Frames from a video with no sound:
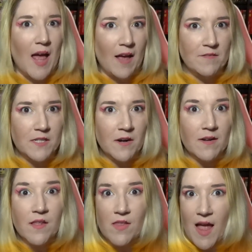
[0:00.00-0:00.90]
Avatar:
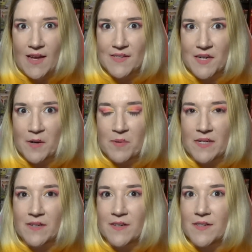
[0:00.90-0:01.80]
The Last
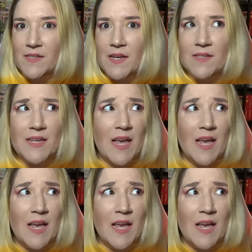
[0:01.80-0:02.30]
Airbender sets